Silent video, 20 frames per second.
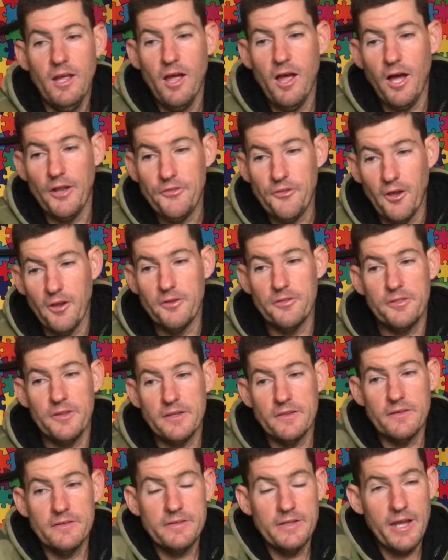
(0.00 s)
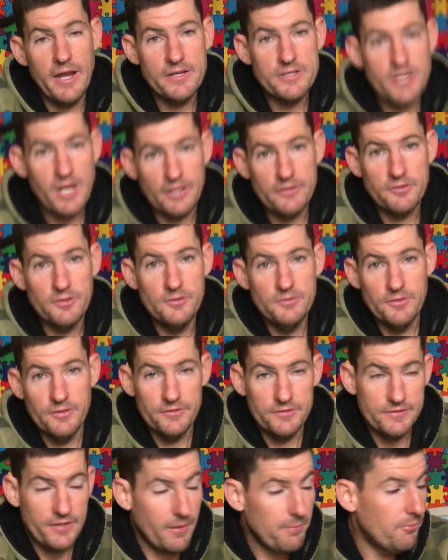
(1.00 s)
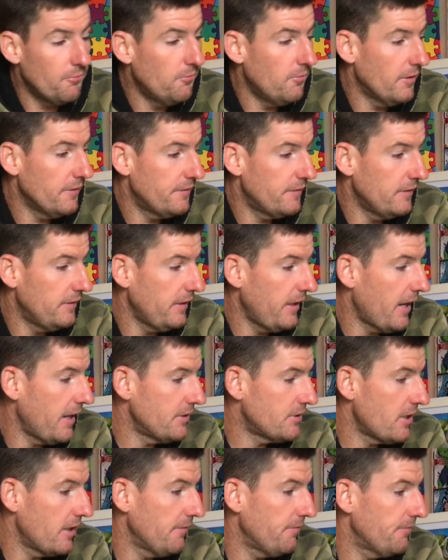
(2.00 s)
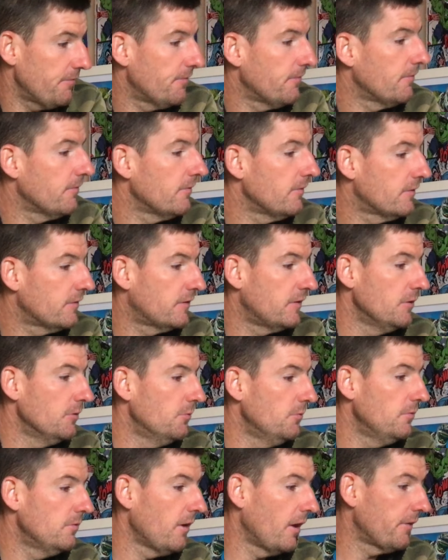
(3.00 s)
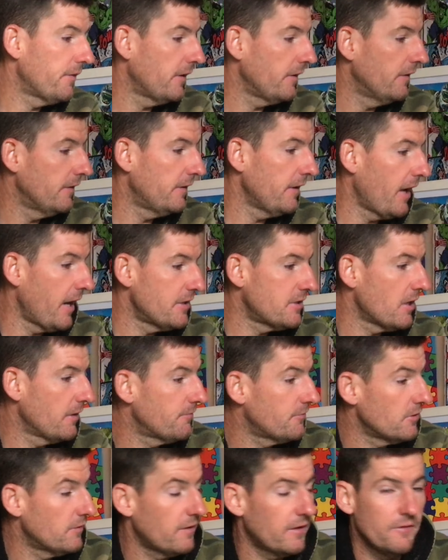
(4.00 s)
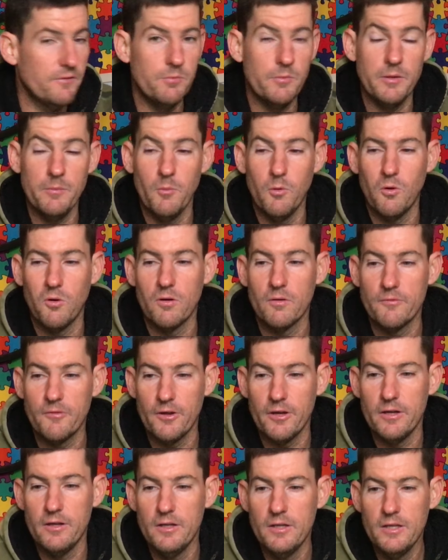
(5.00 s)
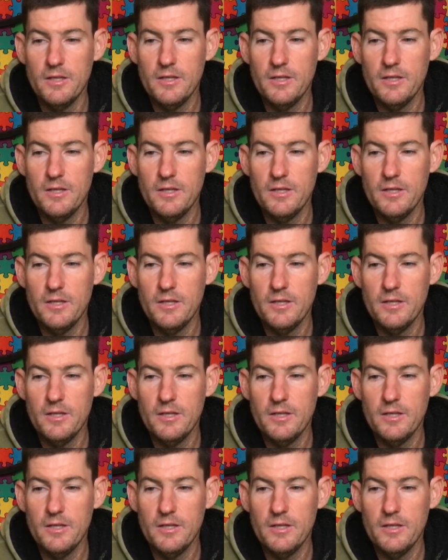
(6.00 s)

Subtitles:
I don't think the DHR2 is as supple as the DHF still. I think the DHF just gives me more of a